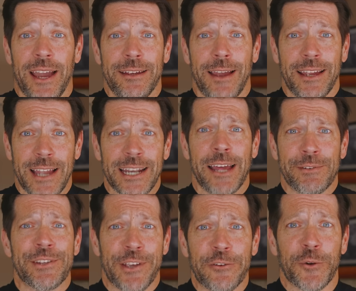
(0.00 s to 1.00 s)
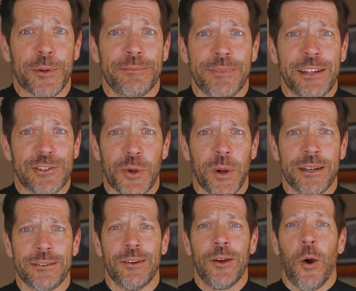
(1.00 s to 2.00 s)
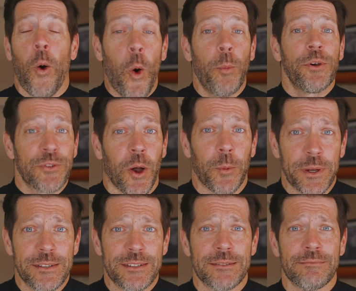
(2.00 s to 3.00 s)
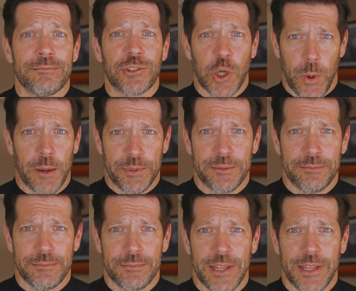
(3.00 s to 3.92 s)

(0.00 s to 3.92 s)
I I kind of have a schedule, and so I almost always show up.